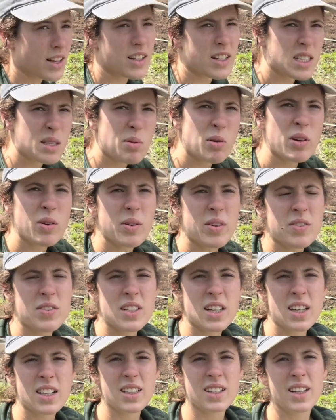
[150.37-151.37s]
this point we've
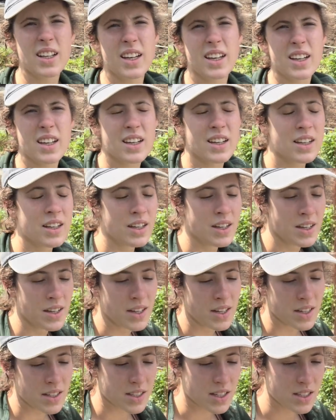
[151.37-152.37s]
done like
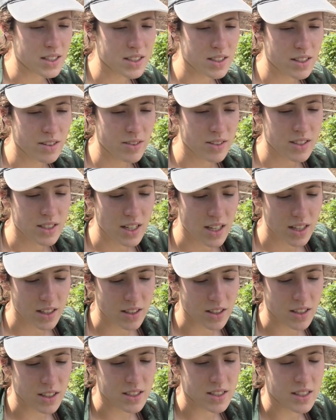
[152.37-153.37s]
tons of different
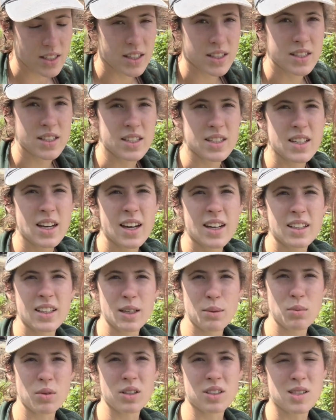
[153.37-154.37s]
diagnostics. He's had
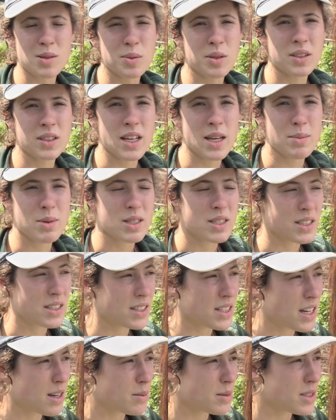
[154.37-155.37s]
like multiple lameness
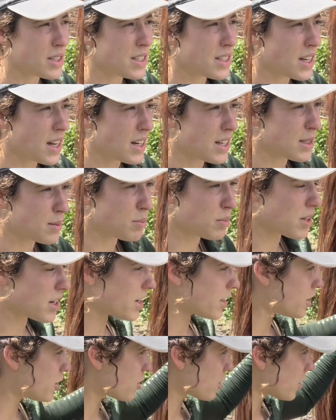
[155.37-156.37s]
exams, he's had his
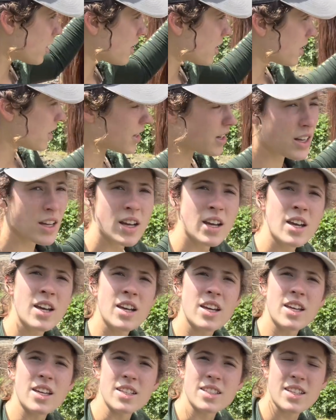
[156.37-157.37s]
blood drawn,
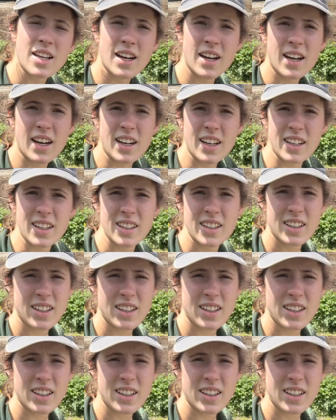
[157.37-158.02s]
he's had